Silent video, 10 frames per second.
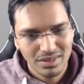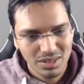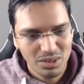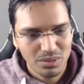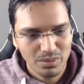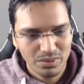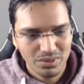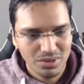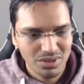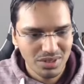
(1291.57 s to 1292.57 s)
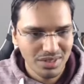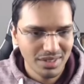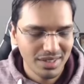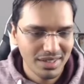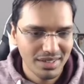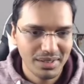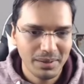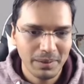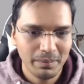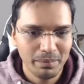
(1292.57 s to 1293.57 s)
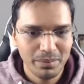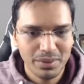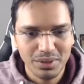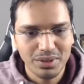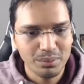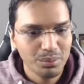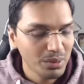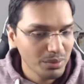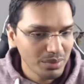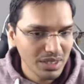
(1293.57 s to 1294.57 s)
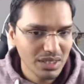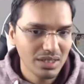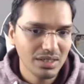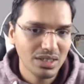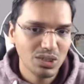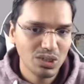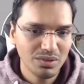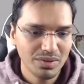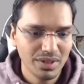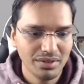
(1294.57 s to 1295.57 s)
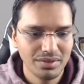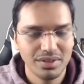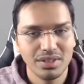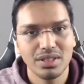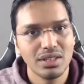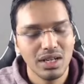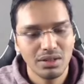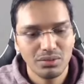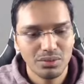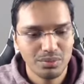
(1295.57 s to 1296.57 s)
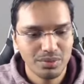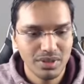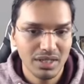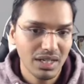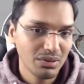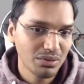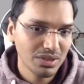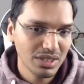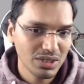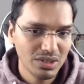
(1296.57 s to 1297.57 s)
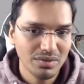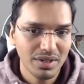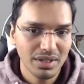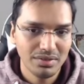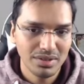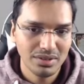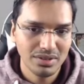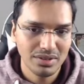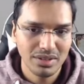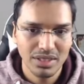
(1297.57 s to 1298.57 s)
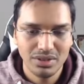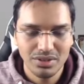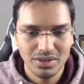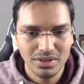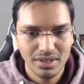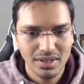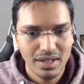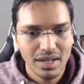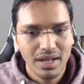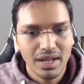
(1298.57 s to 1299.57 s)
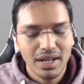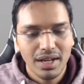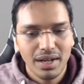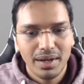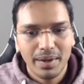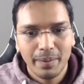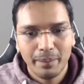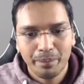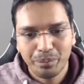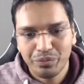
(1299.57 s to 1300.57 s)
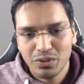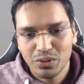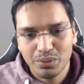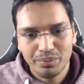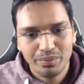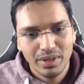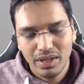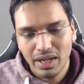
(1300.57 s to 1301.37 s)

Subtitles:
such a position, but probably g5. I would say g5 is interesting. So